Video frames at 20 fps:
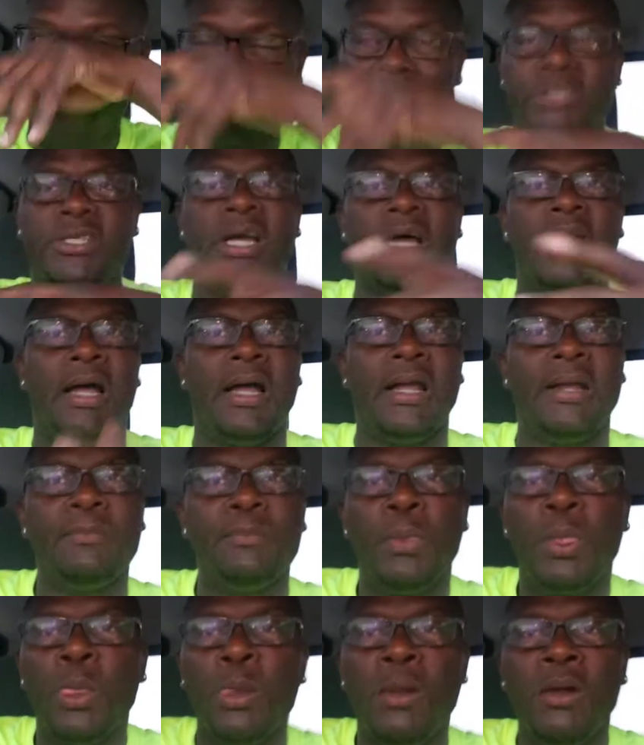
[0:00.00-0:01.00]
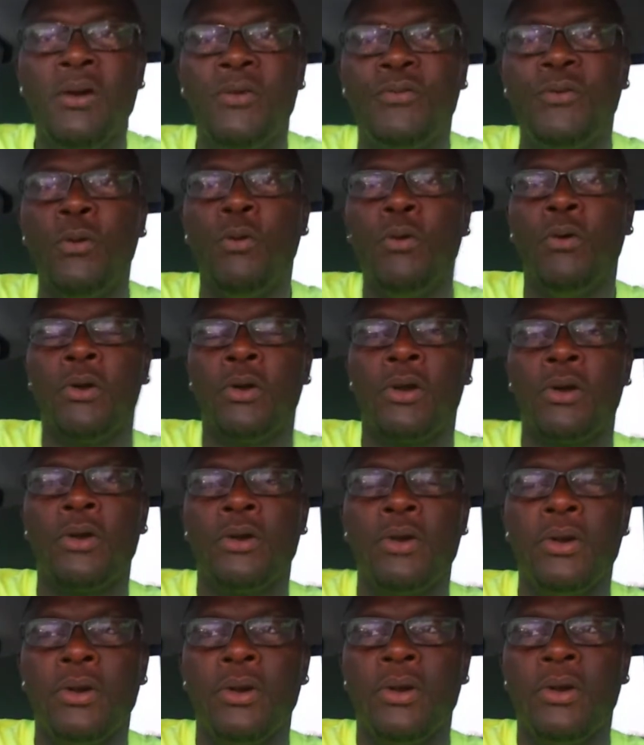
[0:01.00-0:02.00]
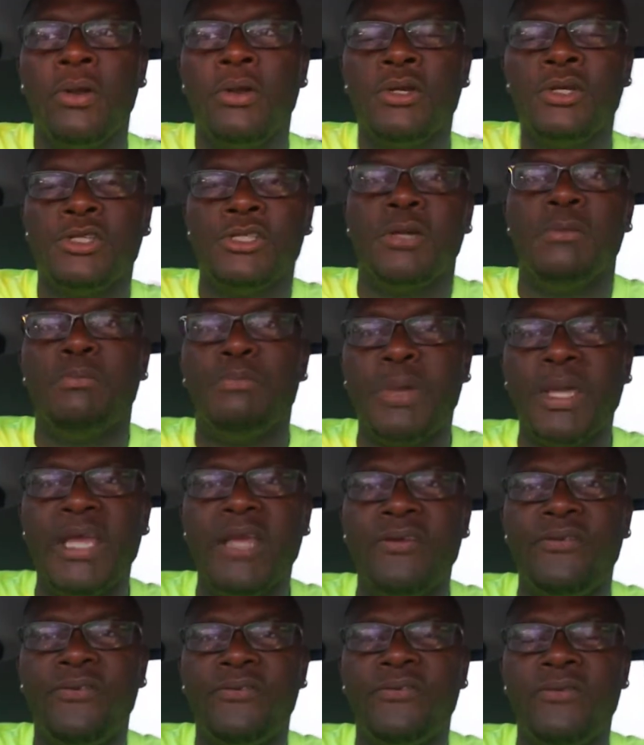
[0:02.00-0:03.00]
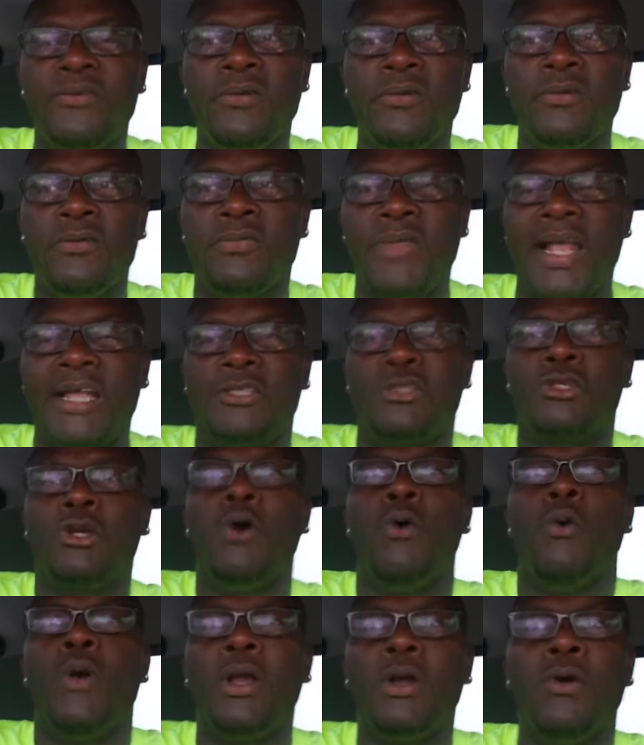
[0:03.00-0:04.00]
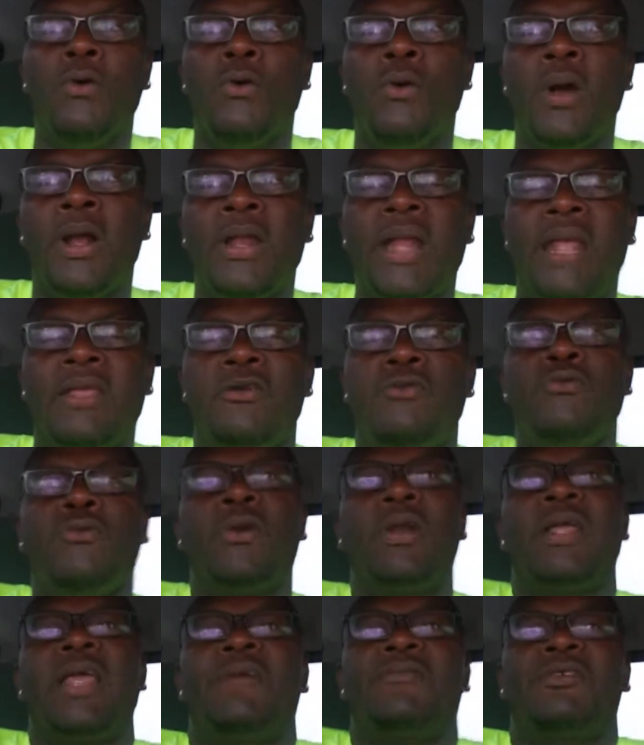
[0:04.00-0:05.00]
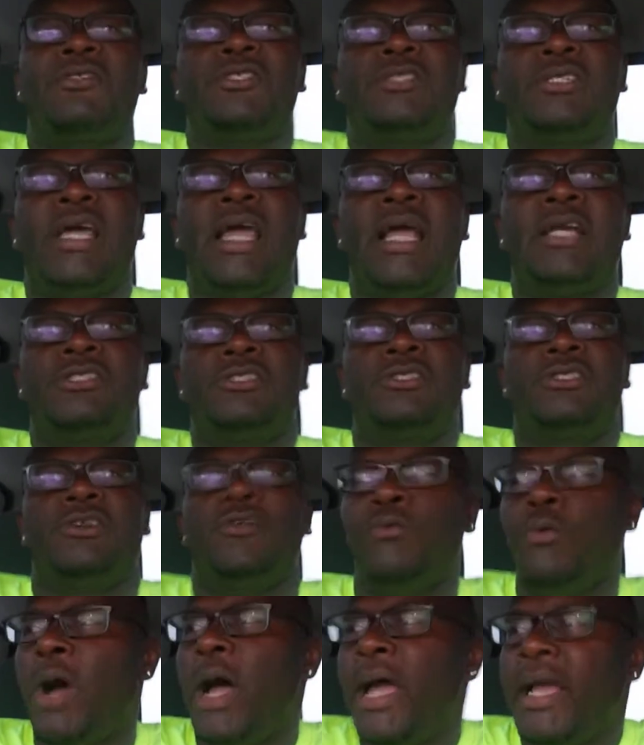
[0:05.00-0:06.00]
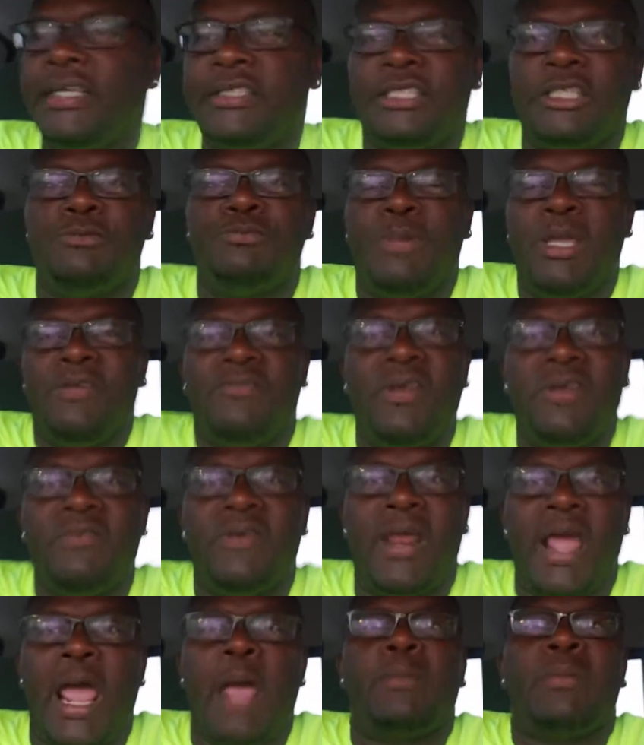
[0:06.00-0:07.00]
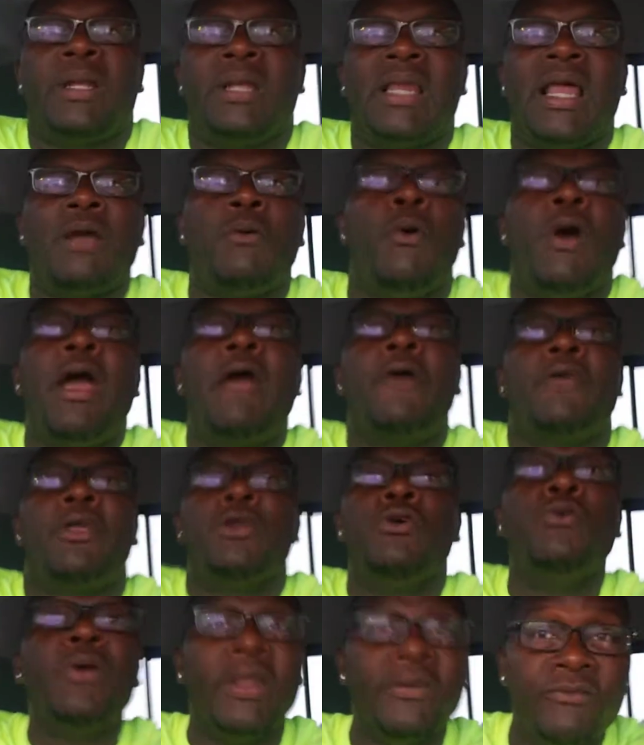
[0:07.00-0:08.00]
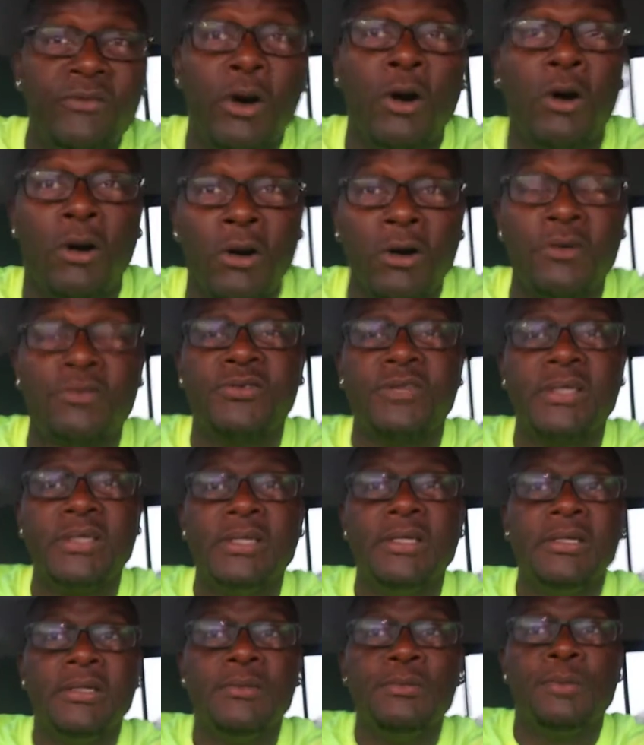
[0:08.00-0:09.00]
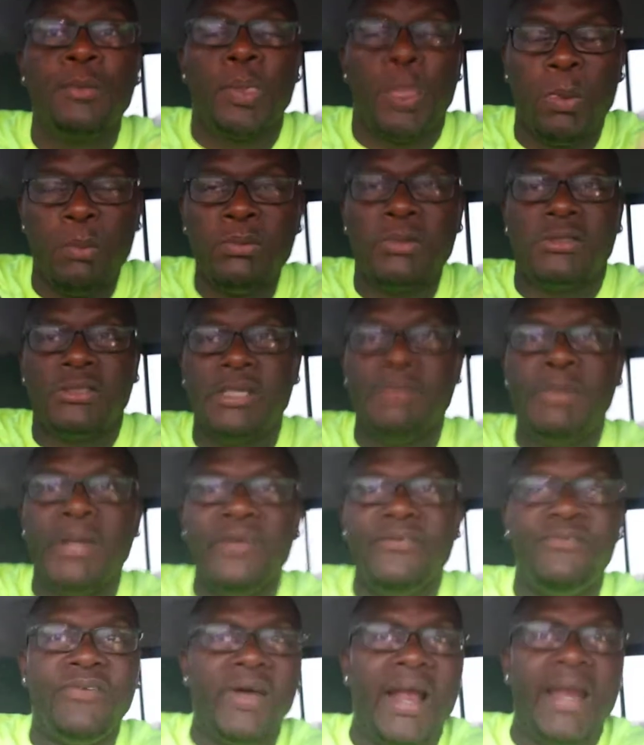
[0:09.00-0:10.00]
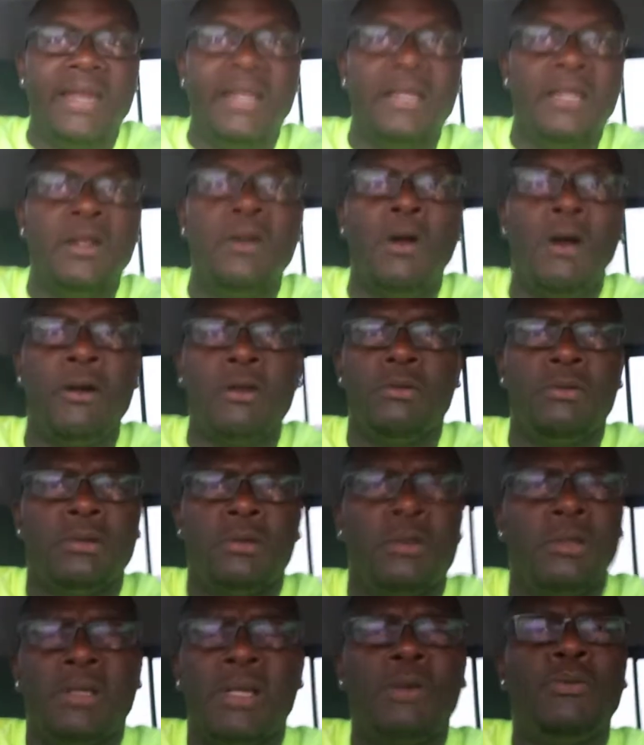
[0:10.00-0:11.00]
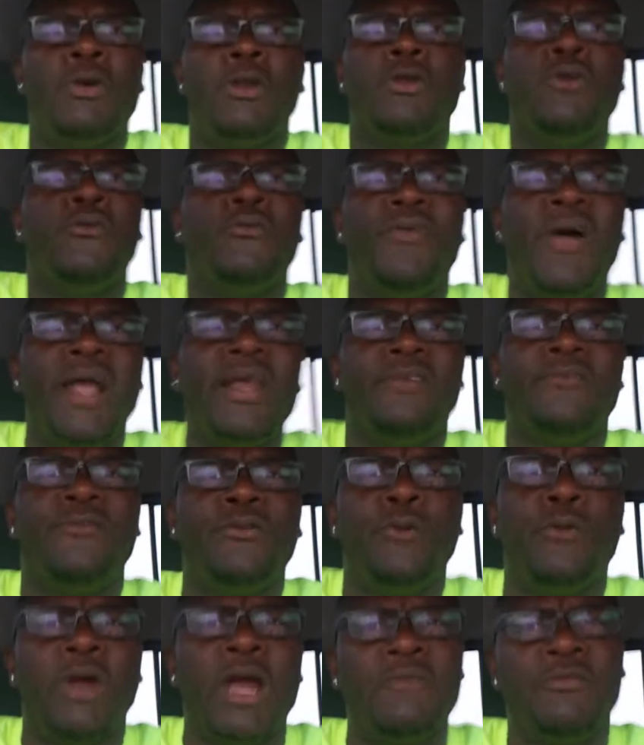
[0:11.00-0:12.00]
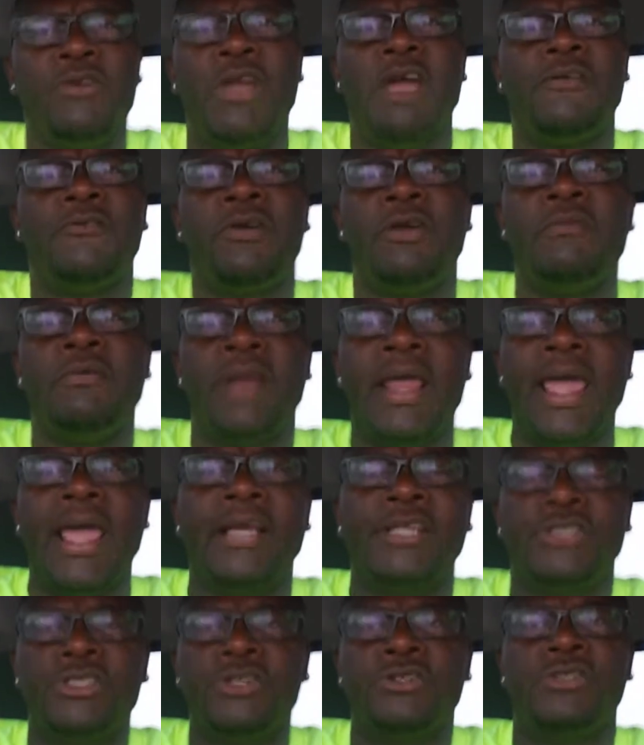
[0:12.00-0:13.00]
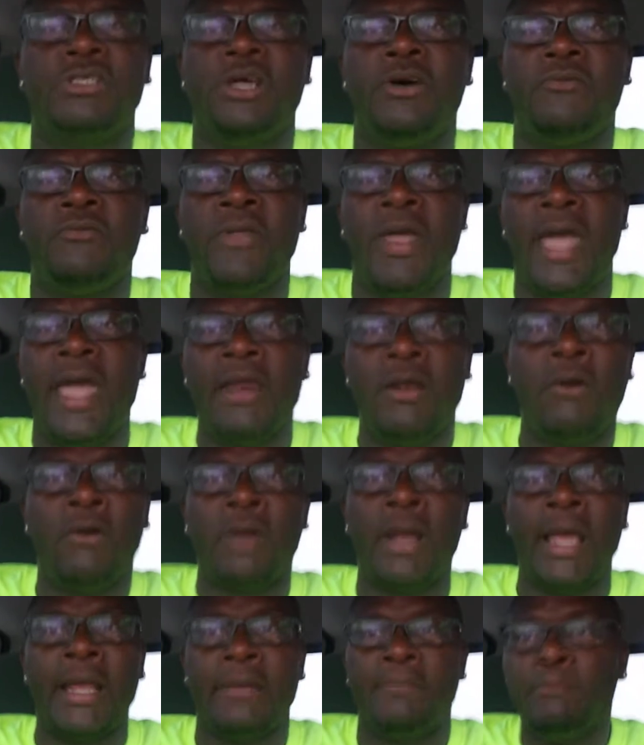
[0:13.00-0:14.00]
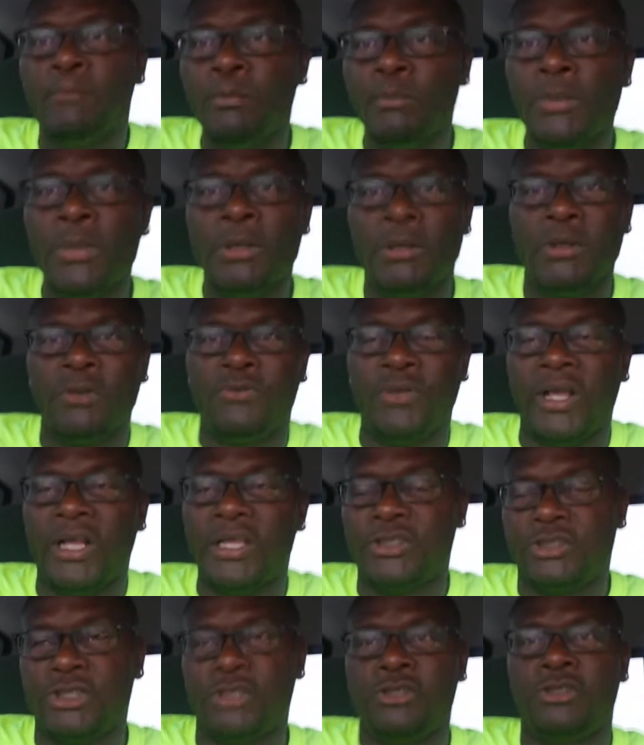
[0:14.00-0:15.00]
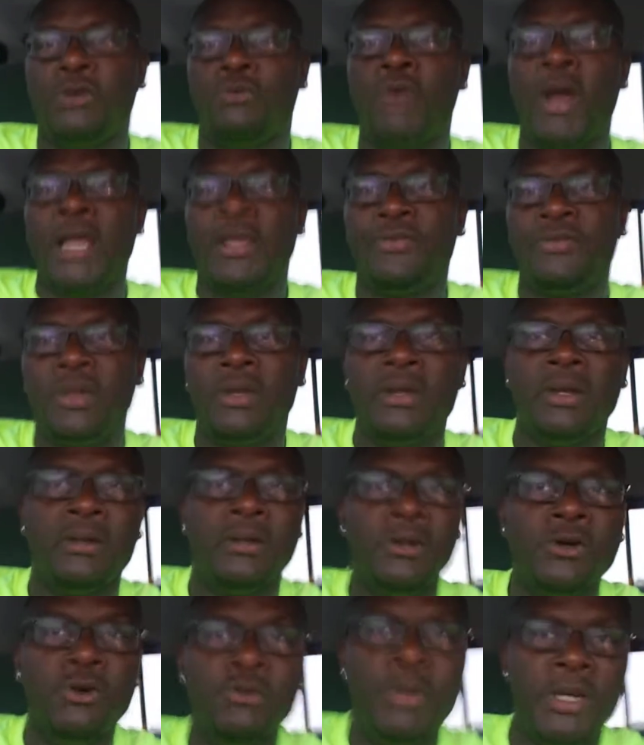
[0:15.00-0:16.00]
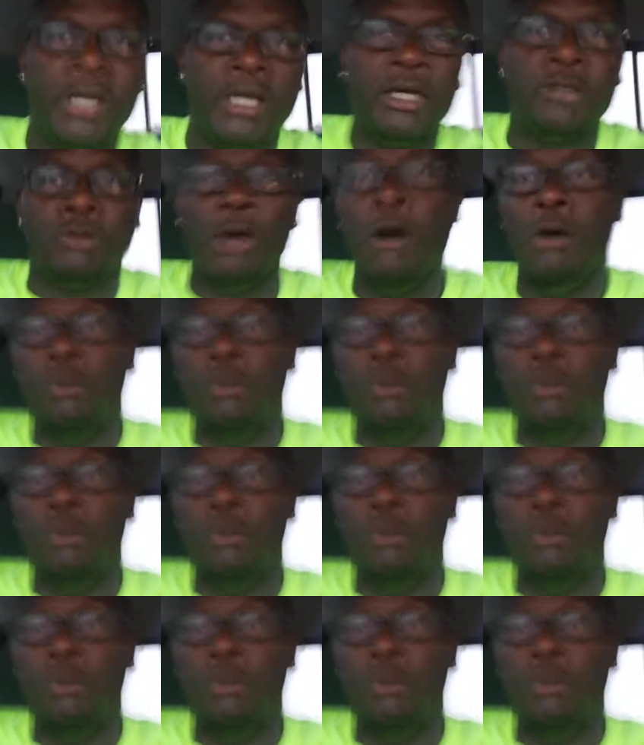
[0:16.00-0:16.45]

the time for some beef that's going on, and you really have to just ask yourself, why is this beef even happening? Like, why are you involved to be fighting? What are you fighting for? Have you ever even asked yourself that? Or like, you think it's just the right thing to do because,